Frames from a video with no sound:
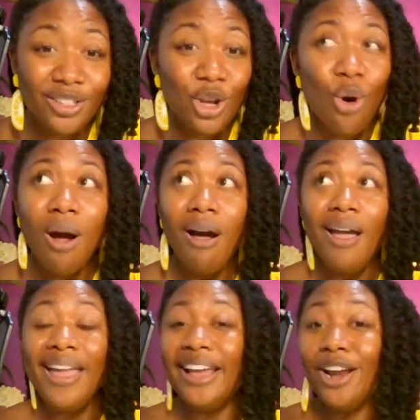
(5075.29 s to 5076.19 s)
So
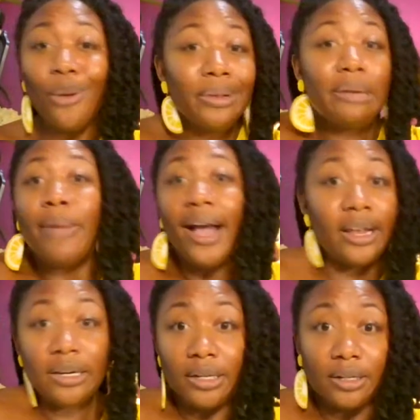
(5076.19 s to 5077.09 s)
it don't really
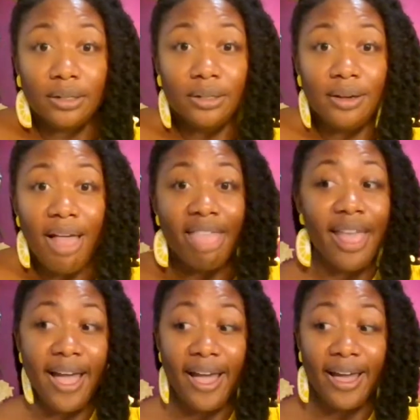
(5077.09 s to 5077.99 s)
matter
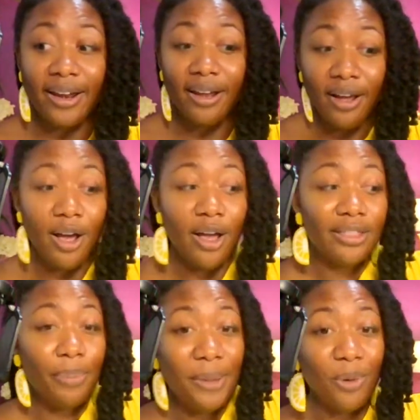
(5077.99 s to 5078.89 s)
that
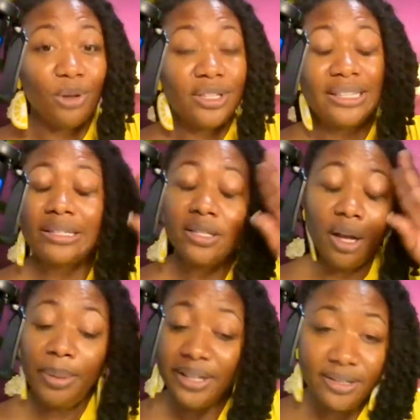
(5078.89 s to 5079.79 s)
the people
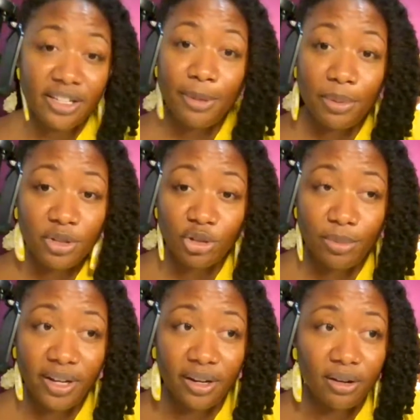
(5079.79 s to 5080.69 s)
don't be listening to people on social
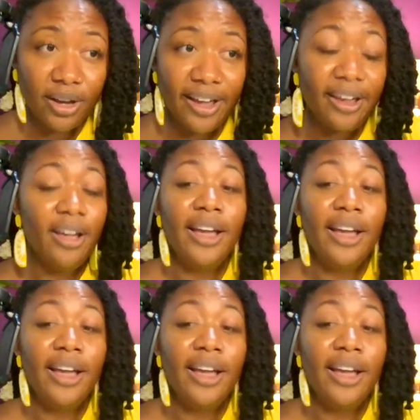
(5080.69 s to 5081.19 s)
media, okay?